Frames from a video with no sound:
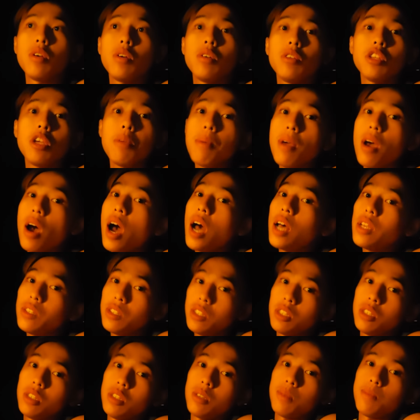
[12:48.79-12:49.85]
So it's gonna be
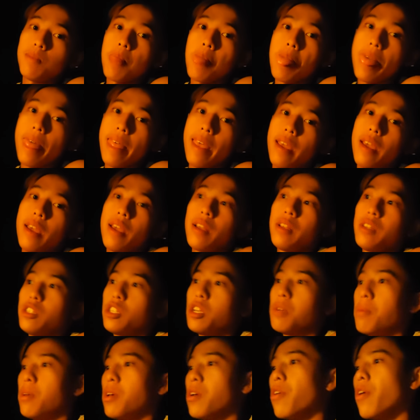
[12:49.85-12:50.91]
awesome, and
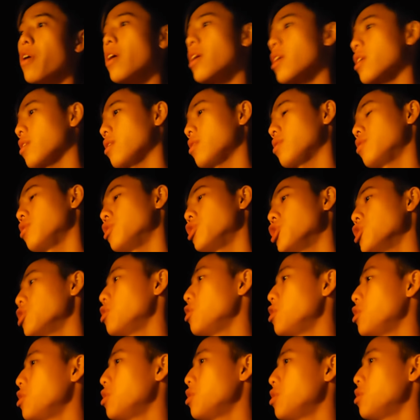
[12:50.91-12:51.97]
it's gonna be great to
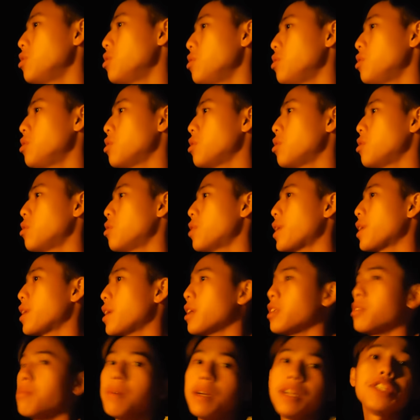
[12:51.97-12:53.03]
show you. So I
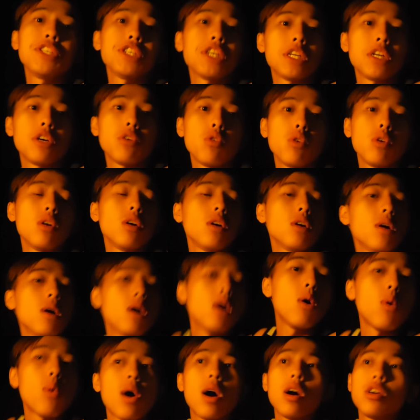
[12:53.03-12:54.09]
guess my channel
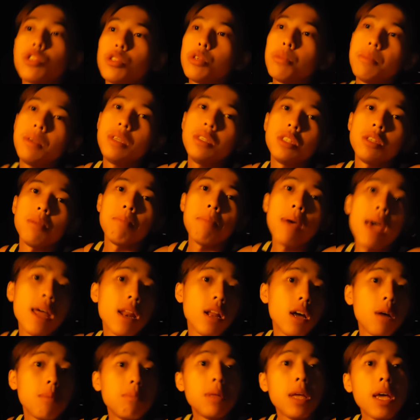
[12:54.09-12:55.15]
will also be some
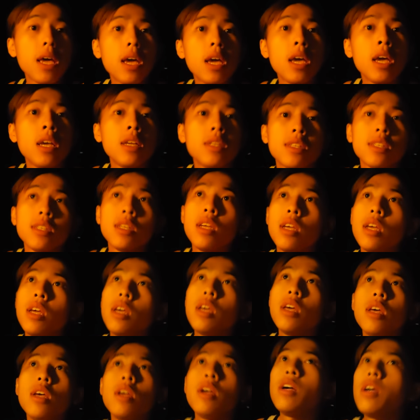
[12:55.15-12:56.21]
pet updates,
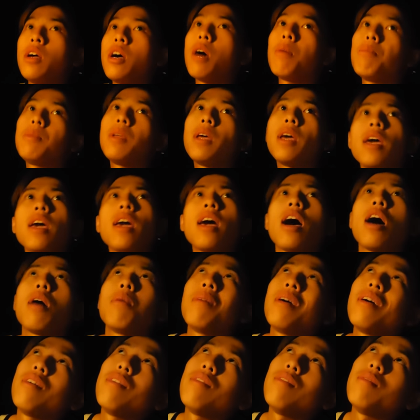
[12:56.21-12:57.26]
update
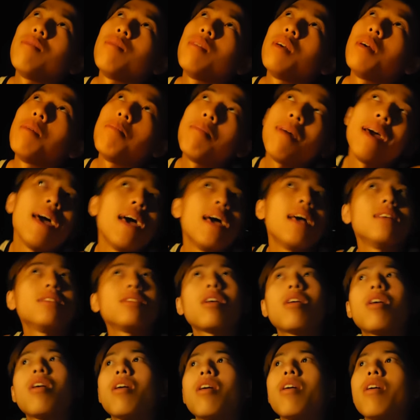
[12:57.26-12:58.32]
how my
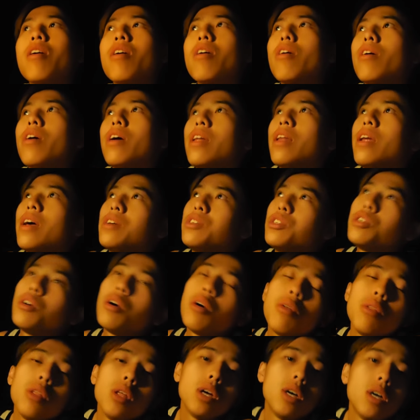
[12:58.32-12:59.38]
pets are, and I
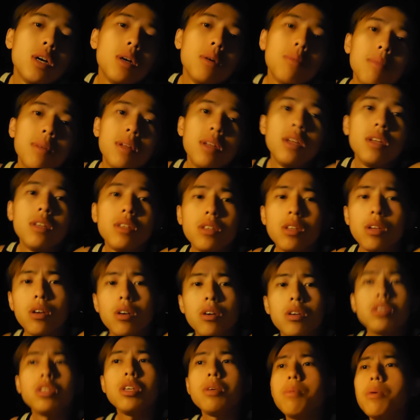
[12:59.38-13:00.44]
show them.
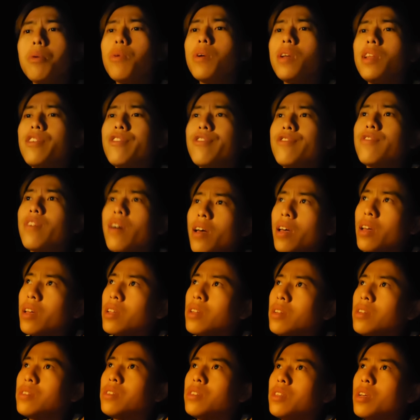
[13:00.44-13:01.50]
So it's gonna be really
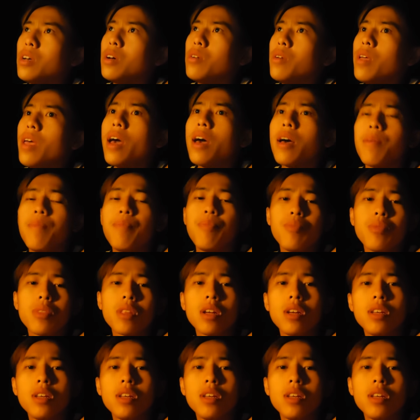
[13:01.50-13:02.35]
fun. So yeah.